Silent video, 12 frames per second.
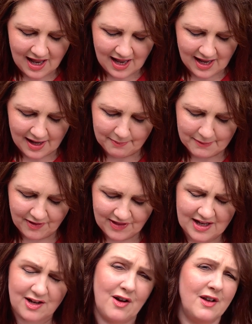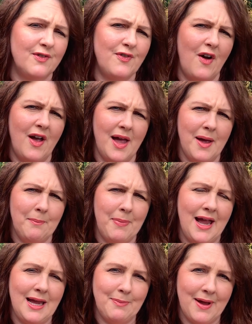I think it goes via
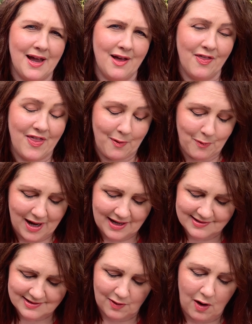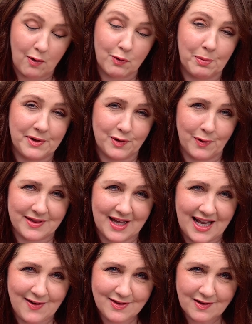PayPal that way, so I will be doing
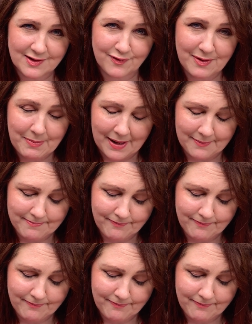that, even though it's a free pattern.